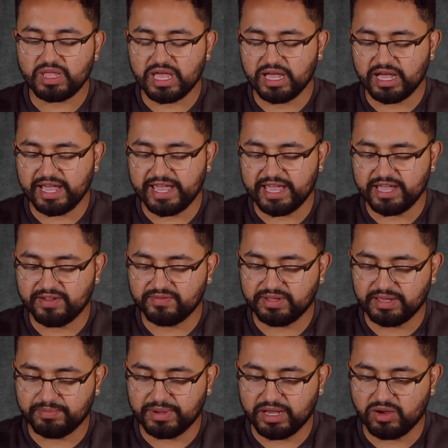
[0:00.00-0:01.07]
I have
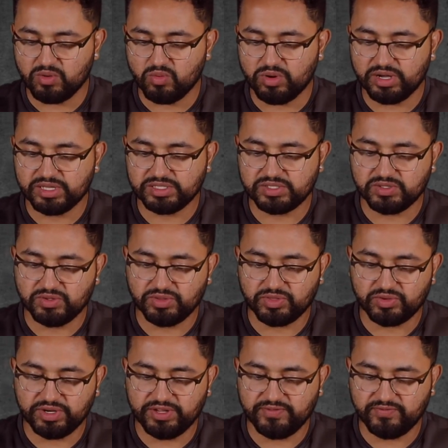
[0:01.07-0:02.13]
about 1, 2,
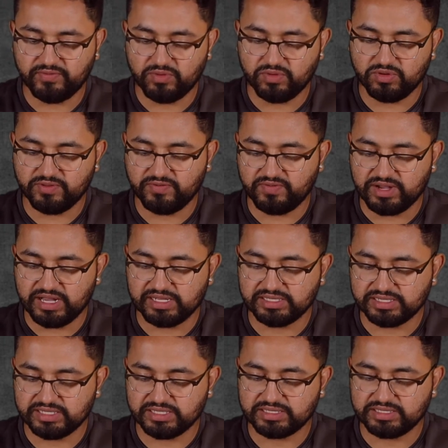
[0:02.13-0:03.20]
3, 4, 5,
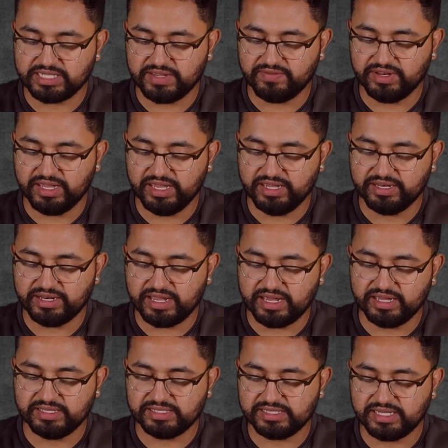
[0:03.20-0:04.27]
6, 7, 8,
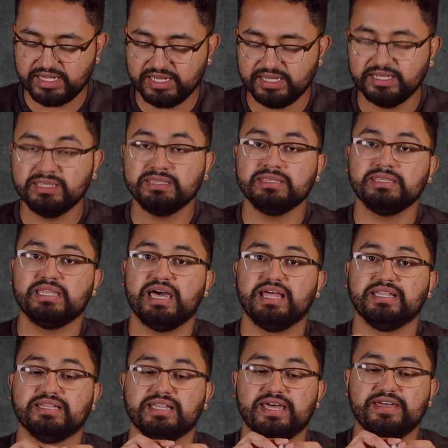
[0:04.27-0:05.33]
9, 10,
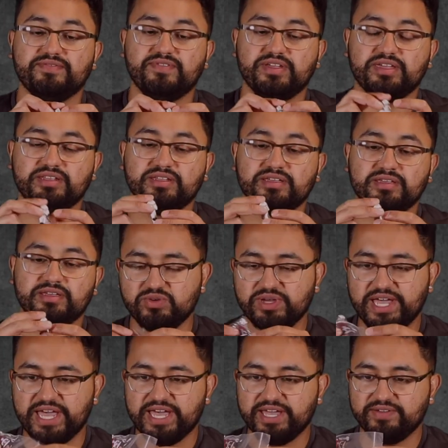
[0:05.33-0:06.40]
11. You
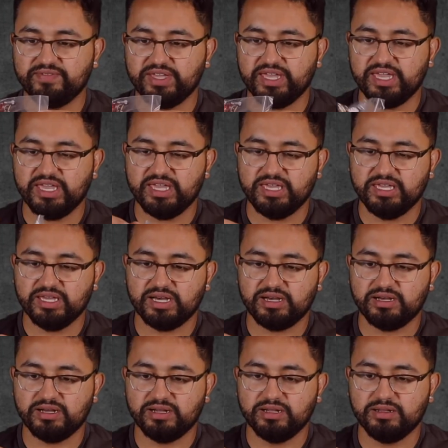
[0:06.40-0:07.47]
have a,
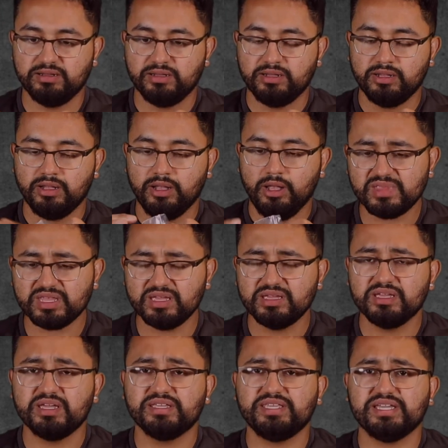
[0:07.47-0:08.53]
I
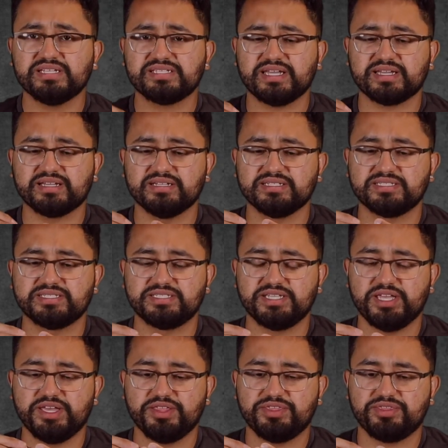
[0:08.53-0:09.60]
think it's like a
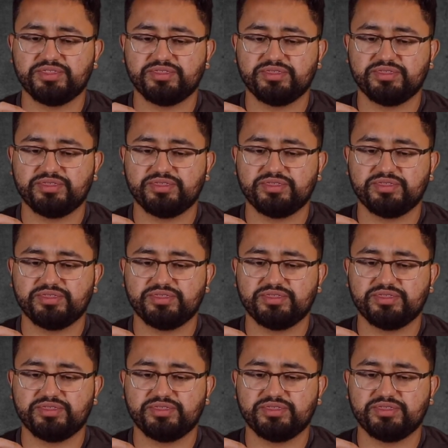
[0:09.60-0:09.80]
Sith